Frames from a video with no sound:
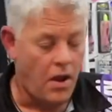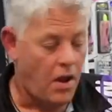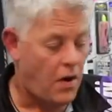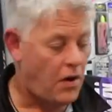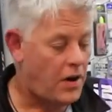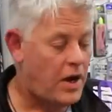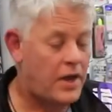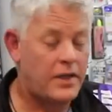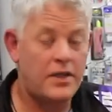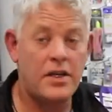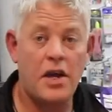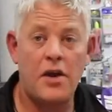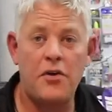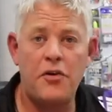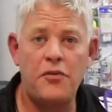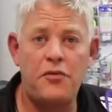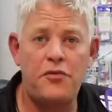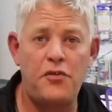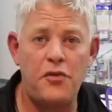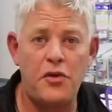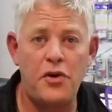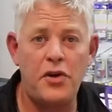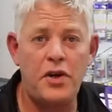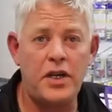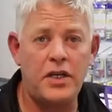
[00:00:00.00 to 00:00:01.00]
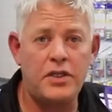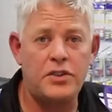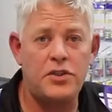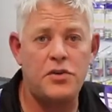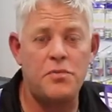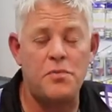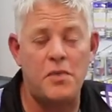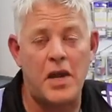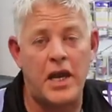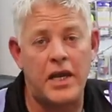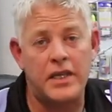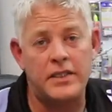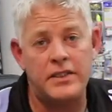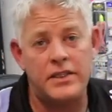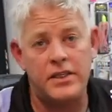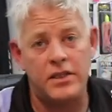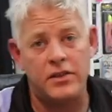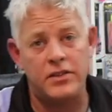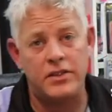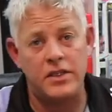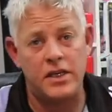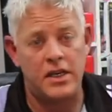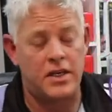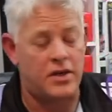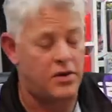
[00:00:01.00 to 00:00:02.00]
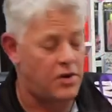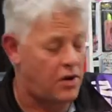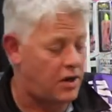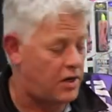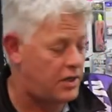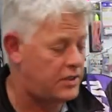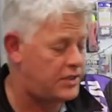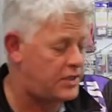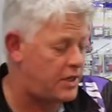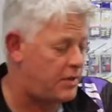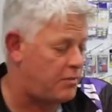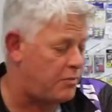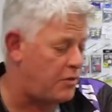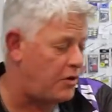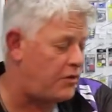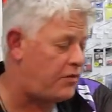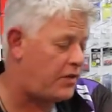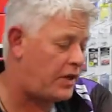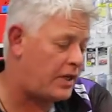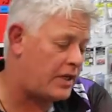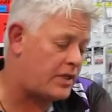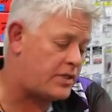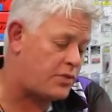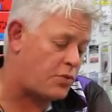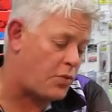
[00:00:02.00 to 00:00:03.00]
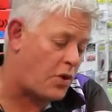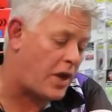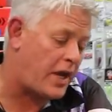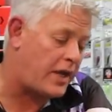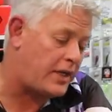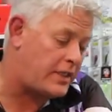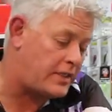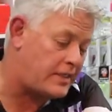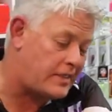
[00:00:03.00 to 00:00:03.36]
All right, now referring to Mag Seal technology moving its way